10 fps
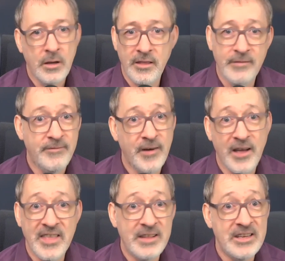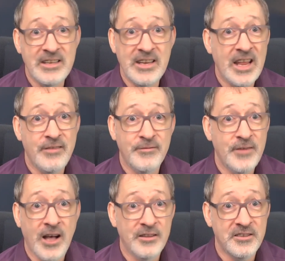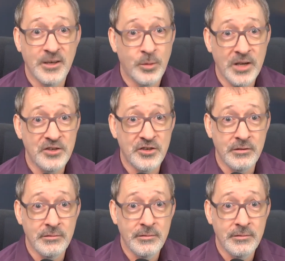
and then find they didn't even answer the question.